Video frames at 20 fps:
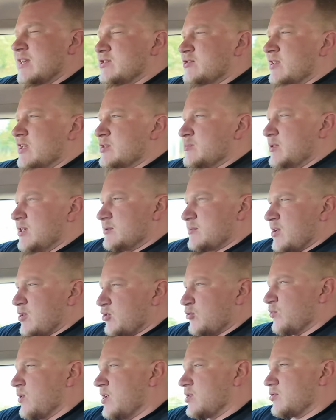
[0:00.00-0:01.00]
naturally aspirated is
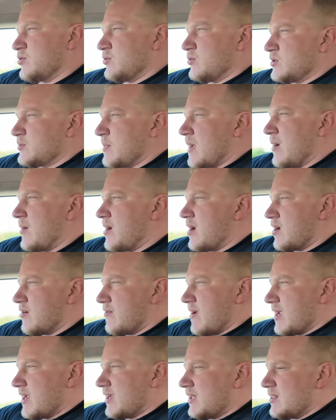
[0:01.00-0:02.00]
about 300 horsepower. I
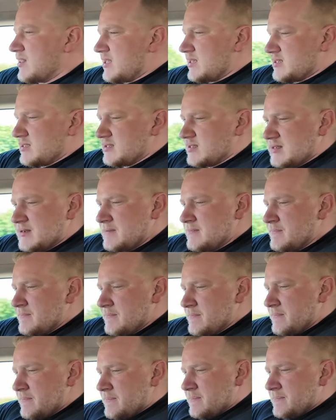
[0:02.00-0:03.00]
reckon this,
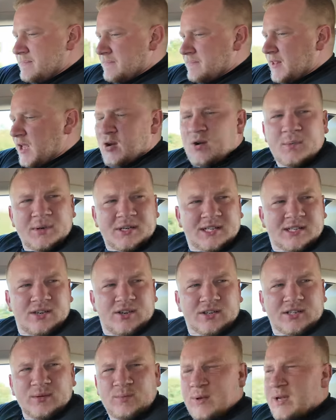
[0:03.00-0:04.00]
oh, we did
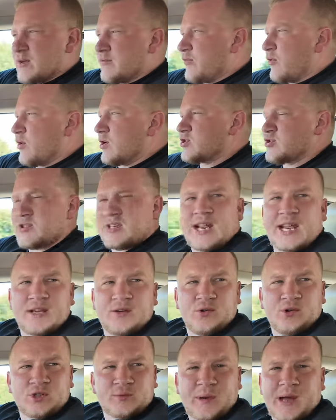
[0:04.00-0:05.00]
look, didn't we?
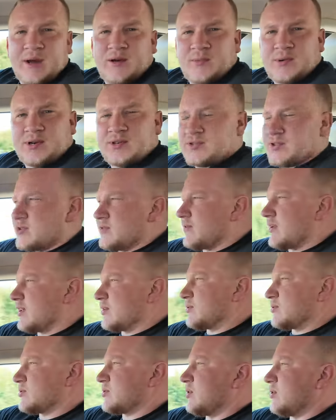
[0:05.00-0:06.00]
408 horsepower. We looked on the
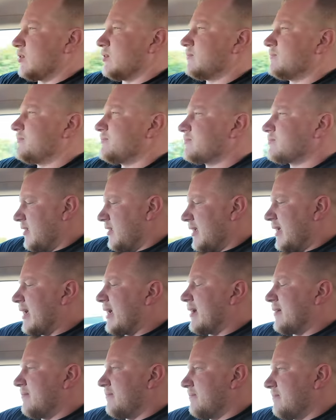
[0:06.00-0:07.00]
vehicle score.
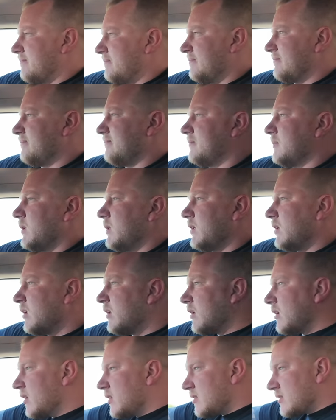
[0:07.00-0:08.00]
Yeah,
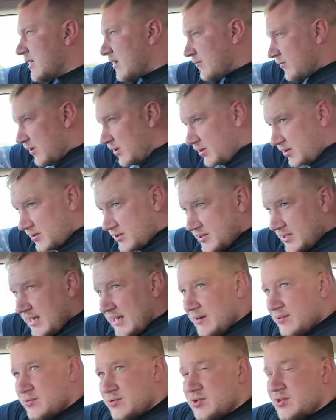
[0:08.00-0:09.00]
it's definitely not a
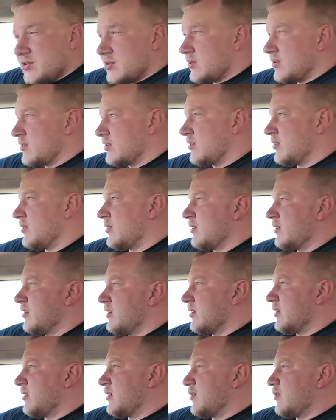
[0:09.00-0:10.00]
slouch.
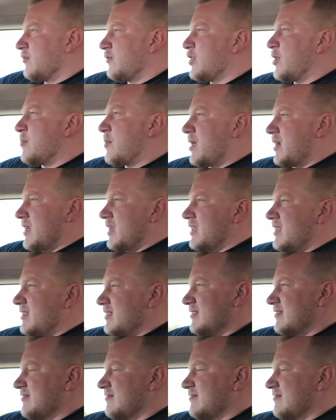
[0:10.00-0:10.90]
For the money,